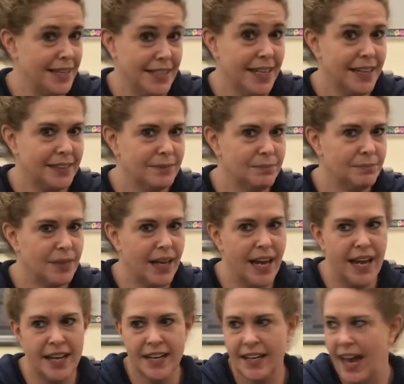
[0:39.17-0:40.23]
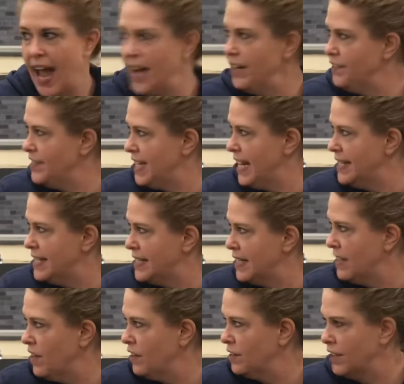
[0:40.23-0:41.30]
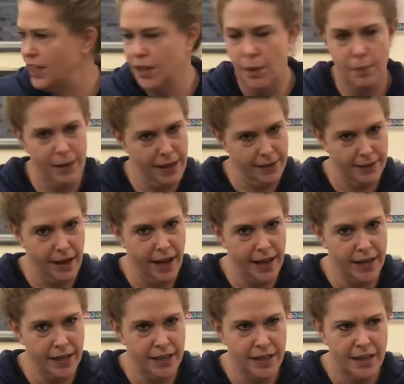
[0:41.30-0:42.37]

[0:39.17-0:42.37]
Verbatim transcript: That's it. And You're it crazy. kind of tasted a little bit like